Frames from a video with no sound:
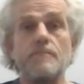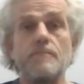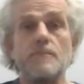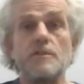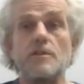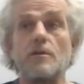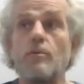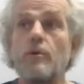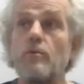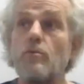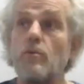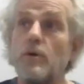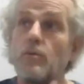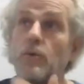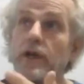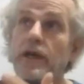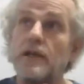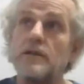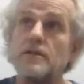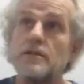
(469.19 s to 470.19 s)
So
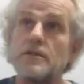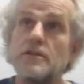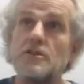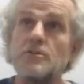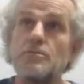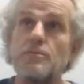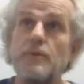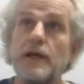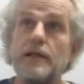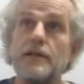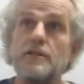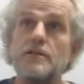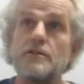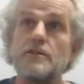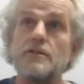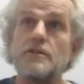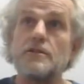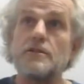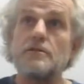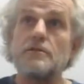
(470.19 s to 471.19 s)
we enter the
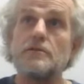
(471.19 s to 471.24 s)
space.